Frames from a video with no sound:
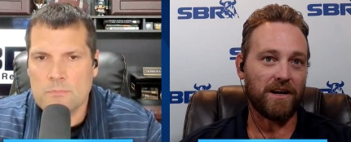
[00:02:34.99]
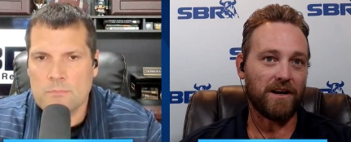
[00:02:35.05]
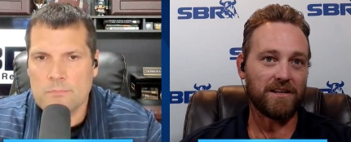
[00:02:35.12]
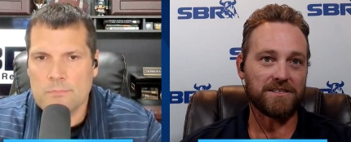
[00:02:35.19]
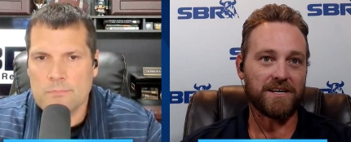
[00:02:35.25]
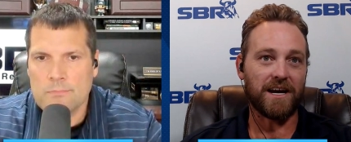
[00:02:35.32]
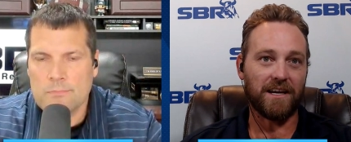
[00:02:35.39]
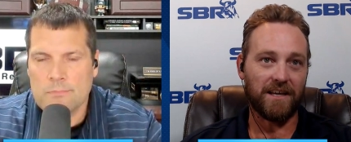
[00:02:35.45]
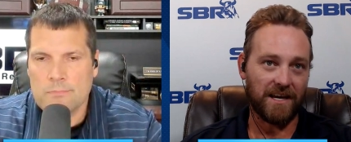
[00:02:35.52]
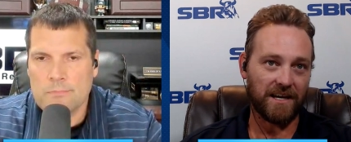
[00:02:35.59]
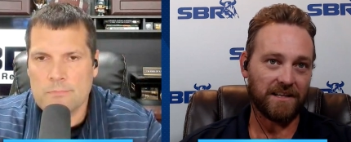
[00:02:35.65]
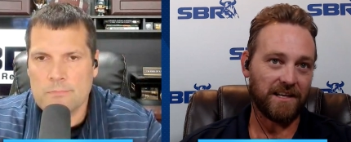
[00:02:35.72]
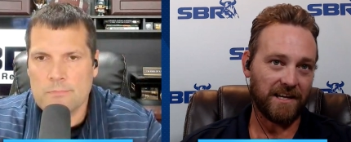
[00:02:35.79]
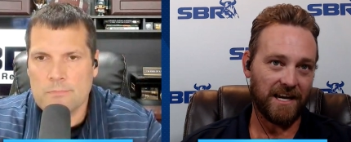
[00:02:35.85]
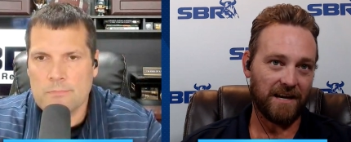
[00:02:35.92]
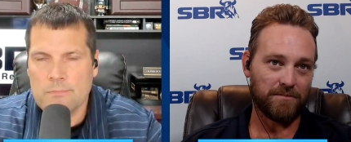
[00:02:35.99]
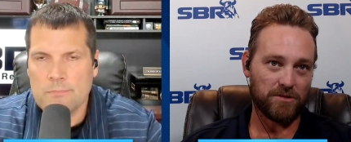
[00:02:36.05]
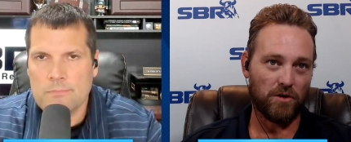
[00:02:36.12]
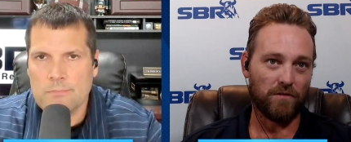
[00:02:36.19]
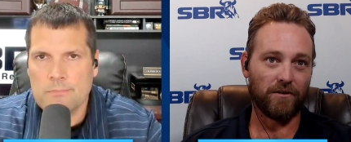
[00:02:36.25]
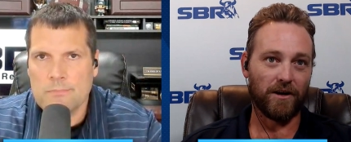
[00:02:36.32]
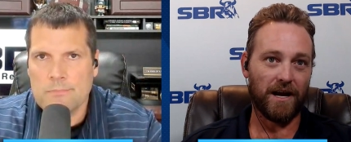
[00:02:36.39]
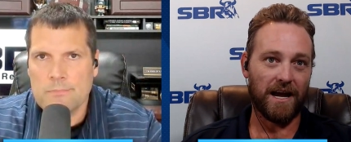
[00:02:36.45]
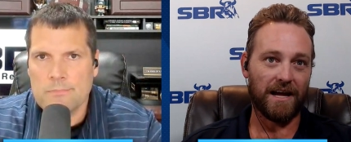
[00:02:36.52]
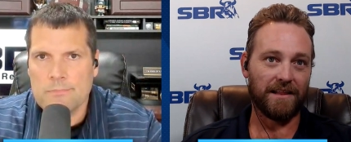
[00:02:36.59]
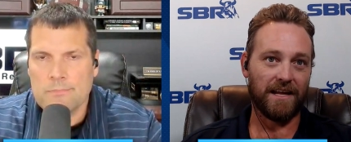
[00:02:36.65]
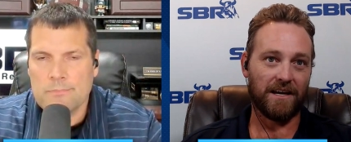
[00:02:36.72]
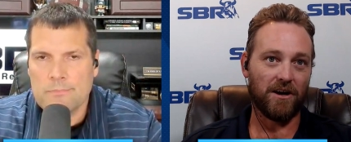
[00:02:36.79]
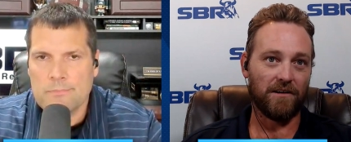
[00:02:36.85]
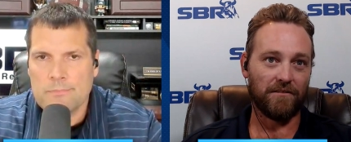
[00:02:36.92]
Speaker 1: an onside kick and the game's over
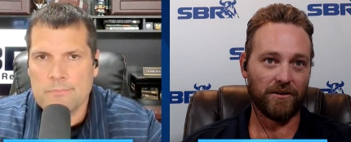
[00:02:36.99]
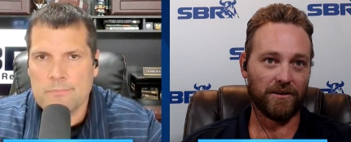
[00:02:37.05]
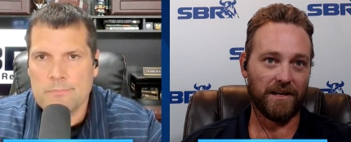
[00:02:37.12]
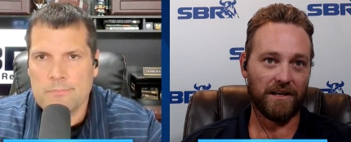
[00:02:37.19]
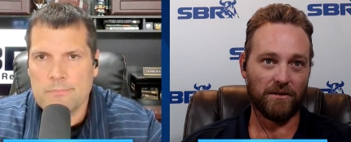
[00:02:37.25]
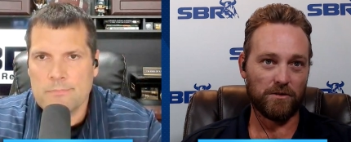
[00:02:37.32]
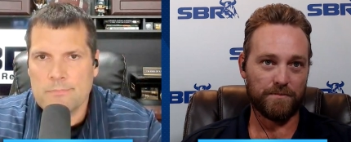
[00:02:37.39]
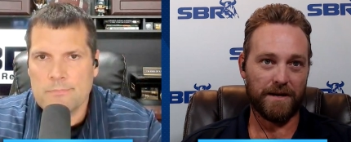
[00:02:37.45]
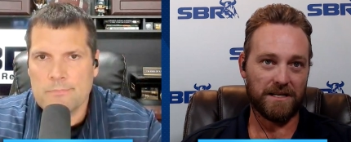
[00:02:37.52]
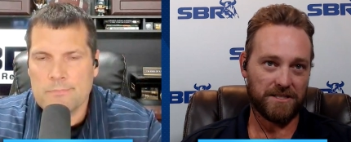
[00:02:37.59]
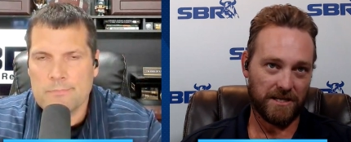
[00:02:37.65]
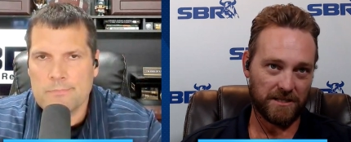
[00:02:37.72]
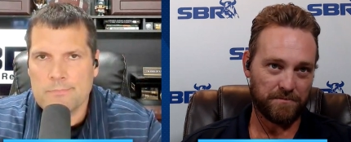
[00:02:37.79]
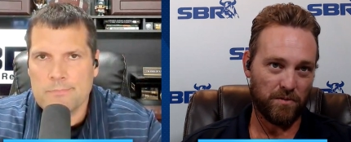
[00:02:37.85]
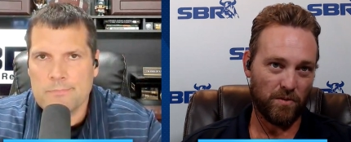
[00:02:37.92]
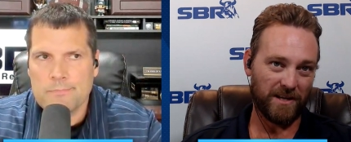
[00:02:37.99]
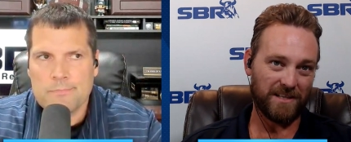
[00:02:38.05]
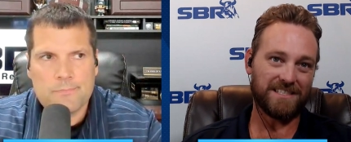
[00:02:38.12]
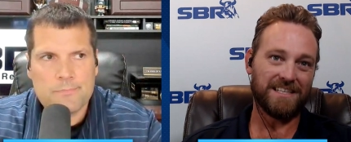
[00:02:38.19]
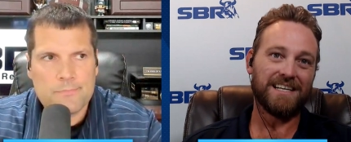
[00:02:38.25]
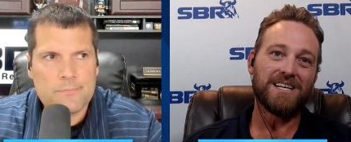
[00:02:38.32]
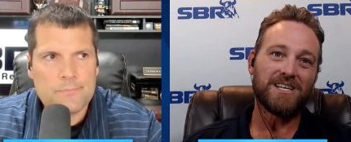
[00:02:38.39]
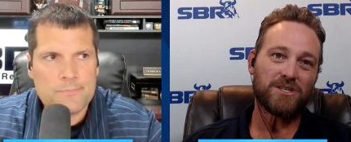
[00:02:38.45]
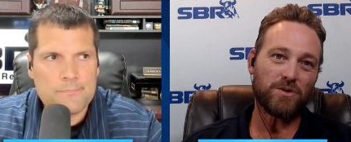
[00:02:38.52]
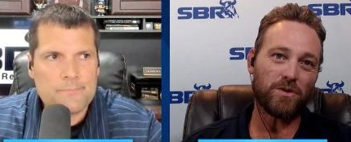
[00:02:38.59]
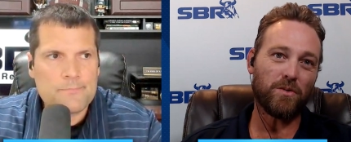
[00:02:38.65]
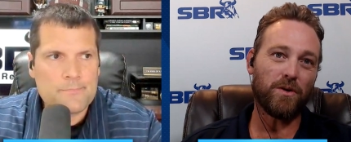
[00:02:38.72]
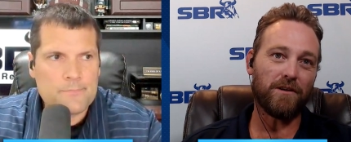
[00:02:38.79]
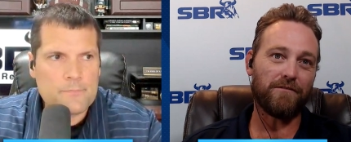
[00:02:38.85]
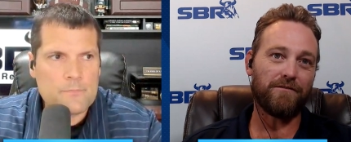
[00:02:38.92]
and they cover and they lose by six points.
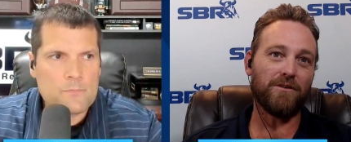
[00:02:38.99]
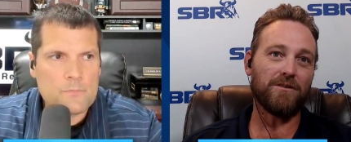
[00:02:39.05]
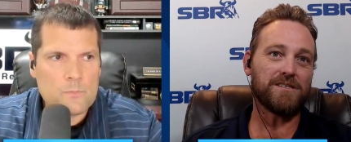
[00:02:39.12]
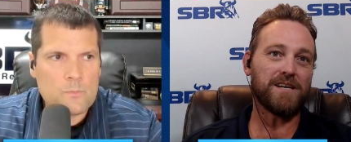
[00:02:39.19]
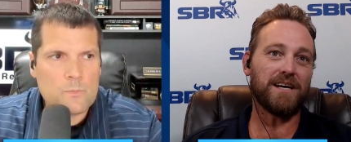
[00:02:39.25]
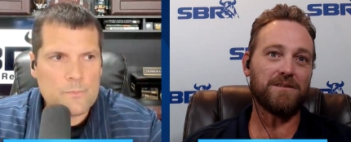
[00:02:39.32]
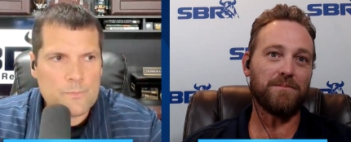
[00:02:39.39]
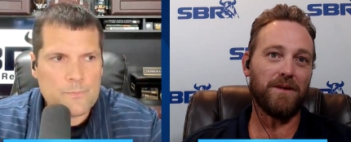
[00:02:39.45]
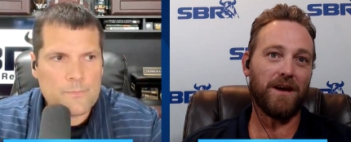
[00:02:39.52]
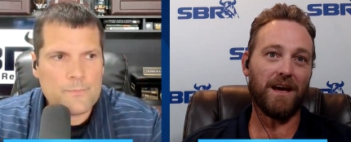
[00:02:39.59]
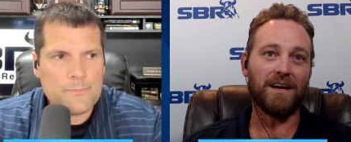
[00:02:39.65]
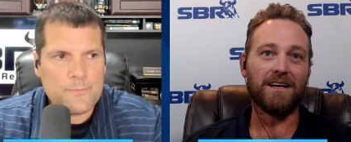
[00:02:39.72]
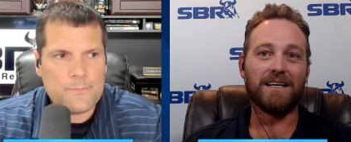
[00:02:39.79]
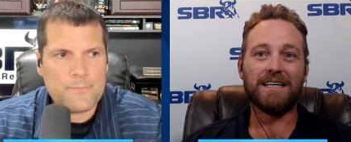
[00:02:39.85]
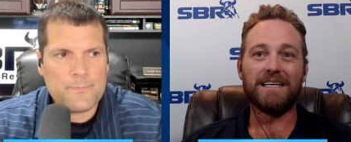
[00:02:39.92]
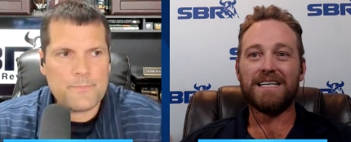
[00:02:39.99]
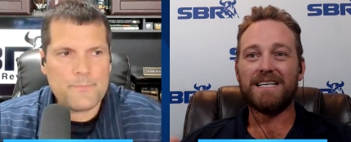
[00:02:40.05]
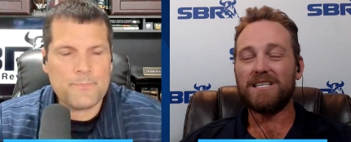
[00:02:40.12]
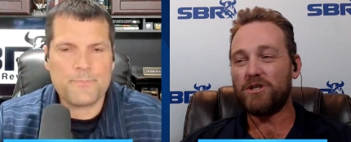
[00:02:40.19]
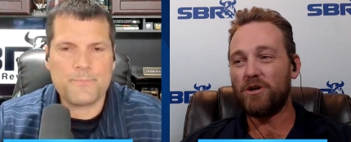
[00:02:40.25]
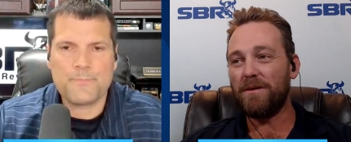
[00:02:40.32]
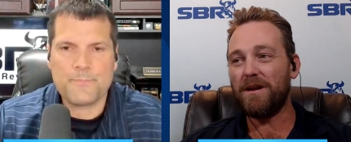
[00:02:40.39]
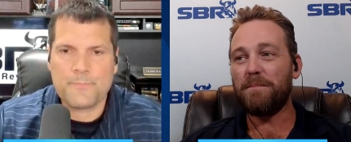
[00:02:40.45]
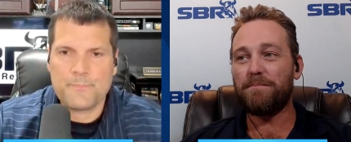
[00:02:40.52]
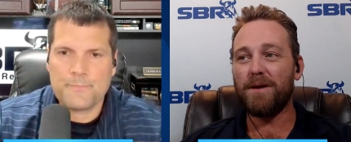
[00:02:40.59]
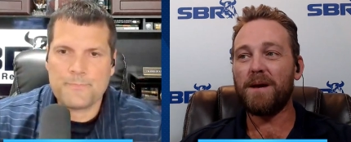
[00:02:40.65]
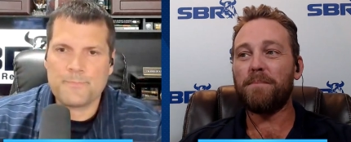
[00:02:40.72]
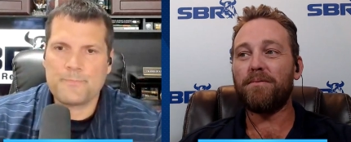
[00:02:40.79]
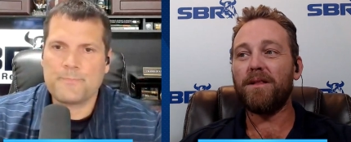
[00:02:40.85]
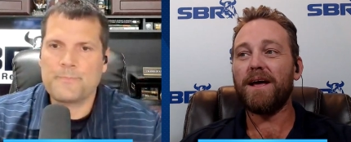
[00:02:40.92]
Sort of what it feels like to me too many
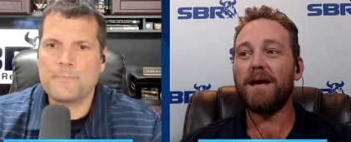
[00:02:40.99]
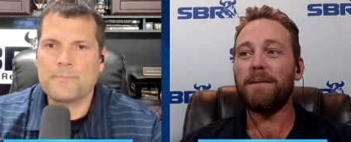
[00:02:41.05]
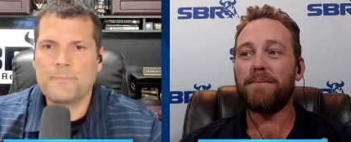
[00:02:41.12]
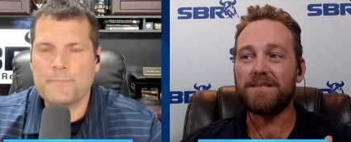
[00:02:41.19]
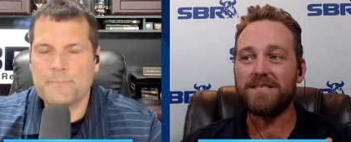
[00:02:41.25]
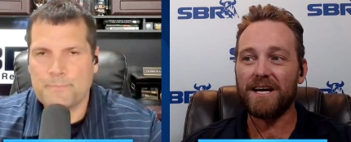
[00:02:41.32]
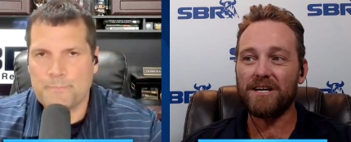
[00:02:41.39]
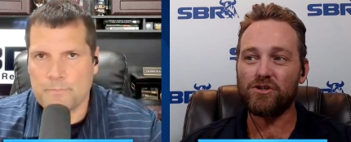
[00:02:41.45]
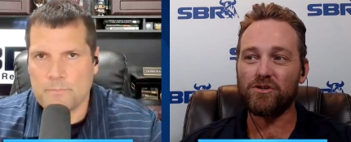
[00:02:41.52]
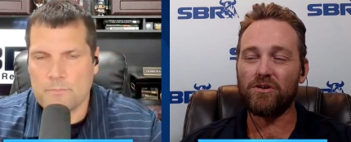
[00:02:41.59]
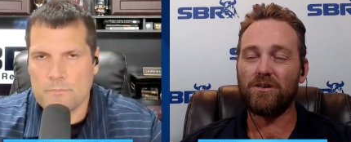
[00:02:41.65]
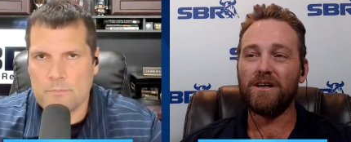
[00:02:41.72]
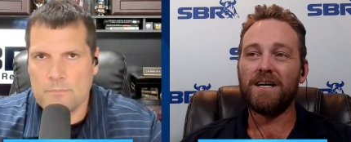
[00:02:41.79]
big play potential